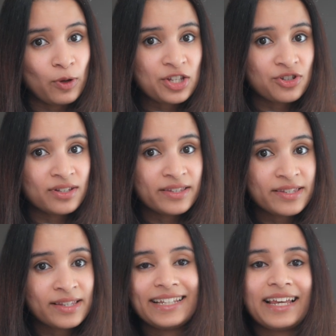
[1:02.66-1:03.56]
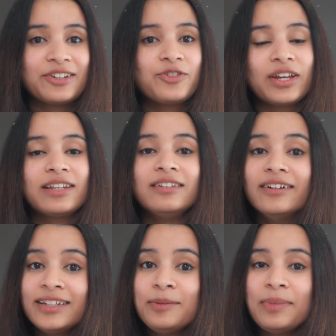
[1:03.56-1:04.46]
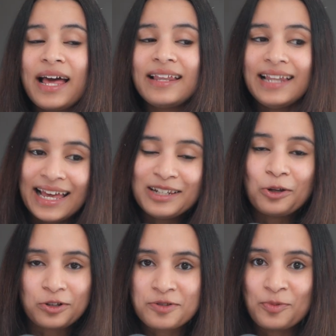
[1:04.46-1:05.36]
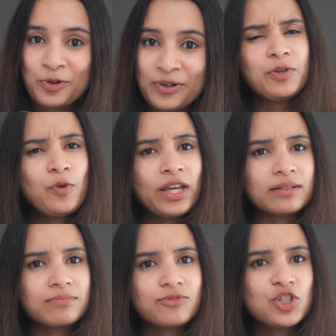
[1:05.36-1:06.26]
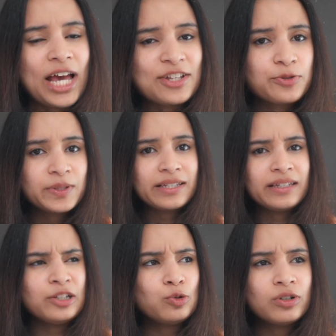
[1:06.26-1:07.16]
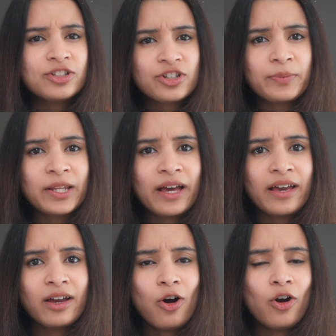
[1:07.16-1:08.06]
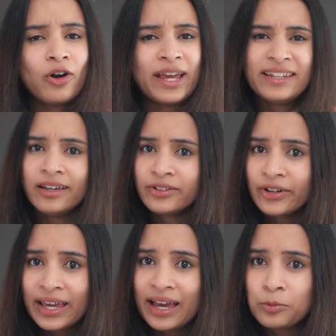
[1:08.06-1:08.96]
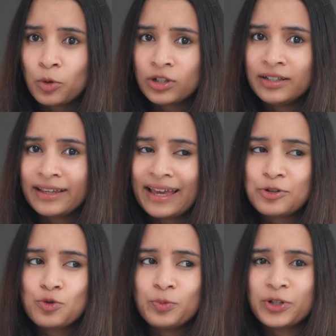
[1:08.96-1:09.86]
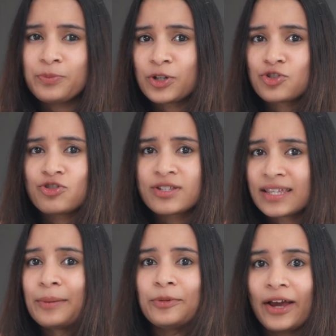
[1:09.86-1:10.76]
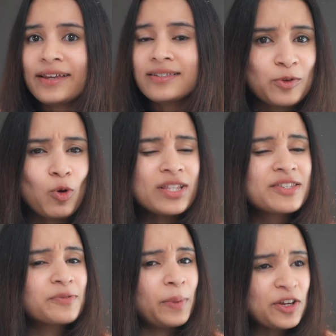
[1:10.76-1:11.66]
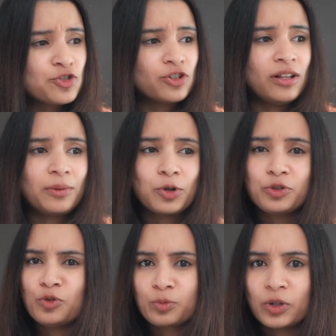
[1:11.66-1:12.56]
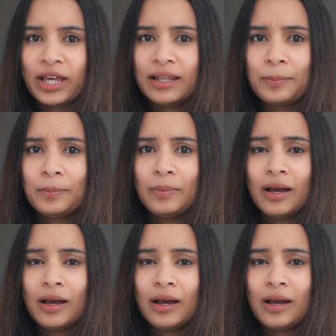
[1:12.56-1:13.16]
questions, it can create learning plan and lots more. But wait, ChatGPT, Google Gemini or any other A I model can do pretty much the same, right? What's special about Notebook L M?